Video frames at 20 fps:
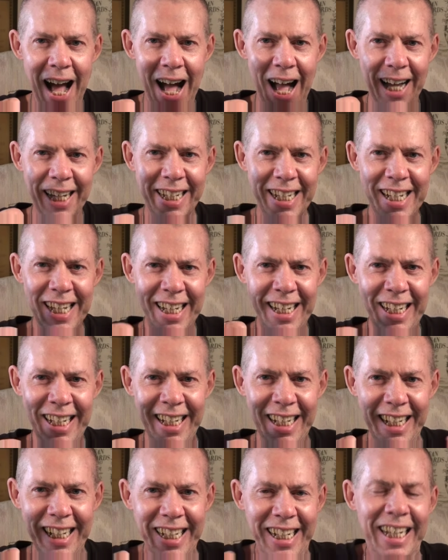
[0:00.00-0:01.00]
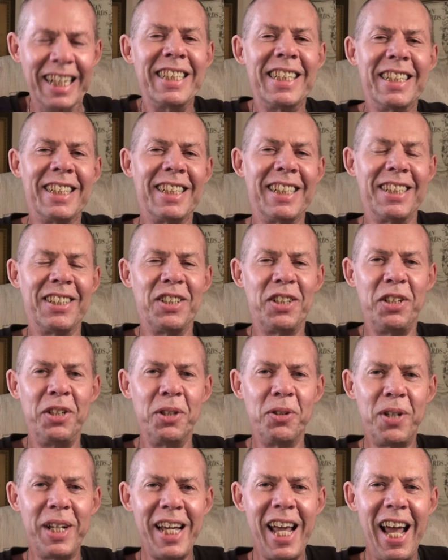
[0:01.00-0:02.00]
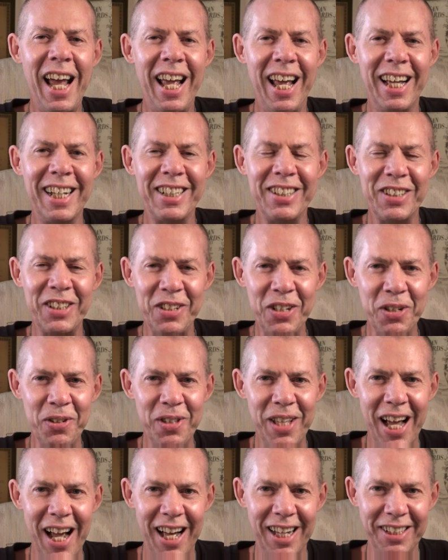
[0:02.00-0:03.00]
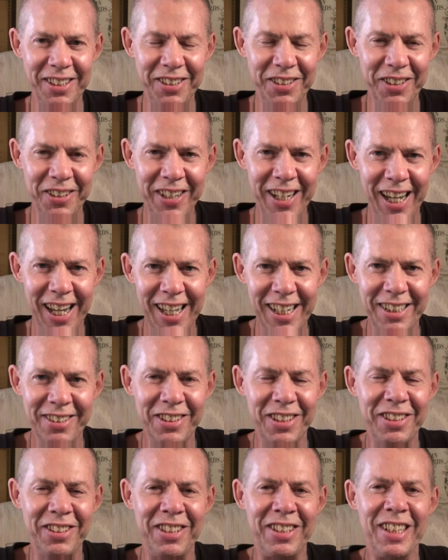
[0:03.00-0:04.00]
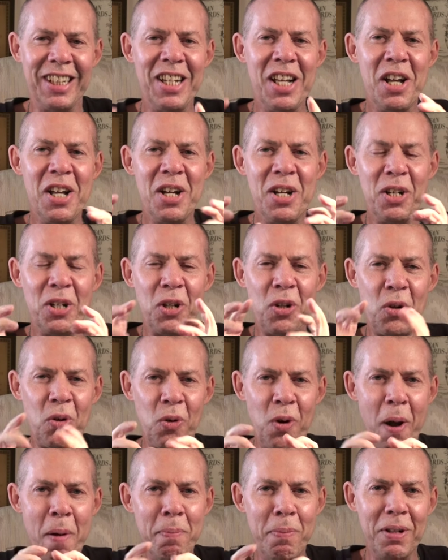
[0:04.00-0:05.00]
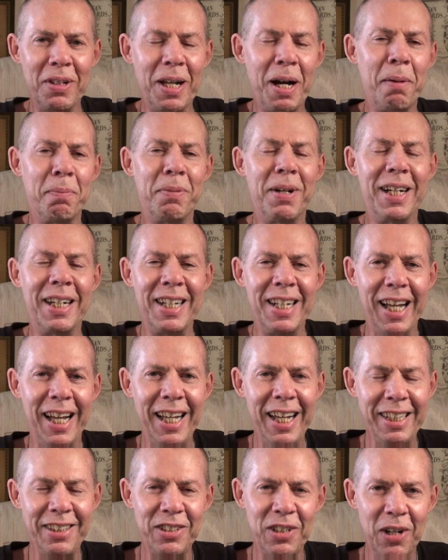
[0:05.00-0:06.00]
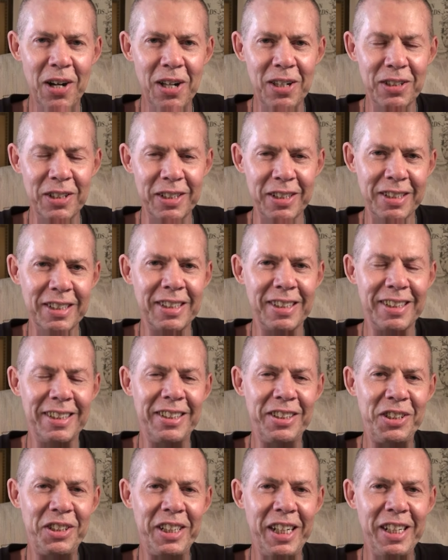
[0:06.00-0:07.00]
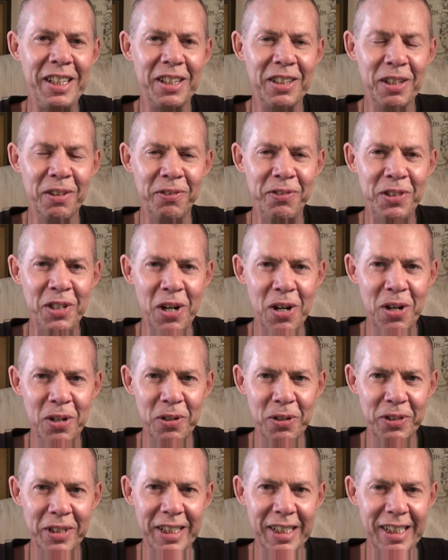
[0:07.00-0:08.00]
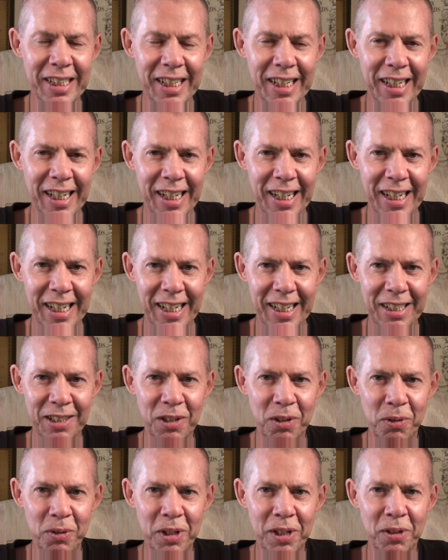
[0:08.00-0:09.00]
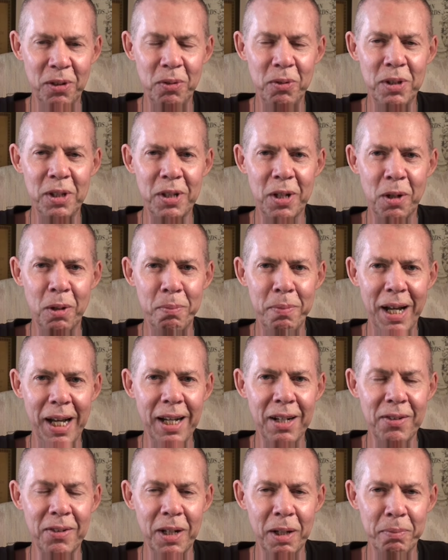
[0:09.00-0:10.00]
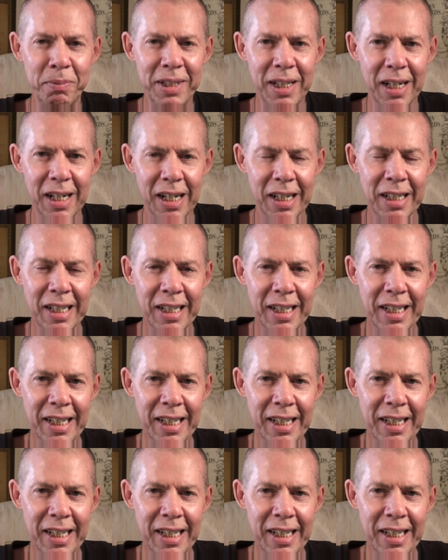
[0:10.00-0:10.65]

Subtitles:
Aye! You can't do that. You can't just crumple up an $8 sheet of tone. We'll go bankrupt here.